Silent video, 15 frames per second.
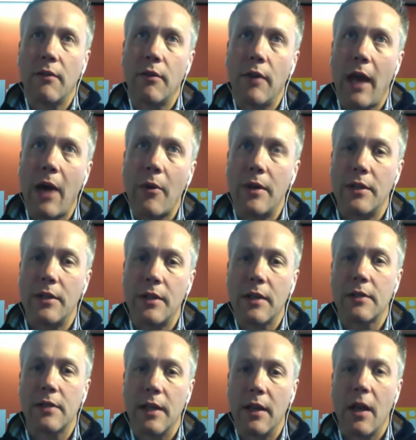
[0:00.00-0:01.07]
And how it
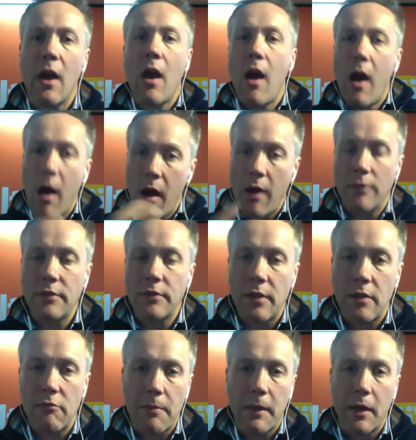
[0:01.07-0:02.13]
does it after the
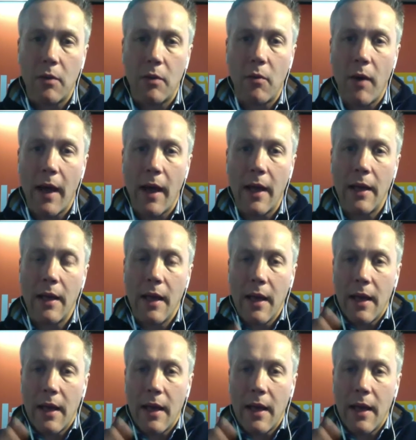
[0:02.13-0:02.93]
ripping away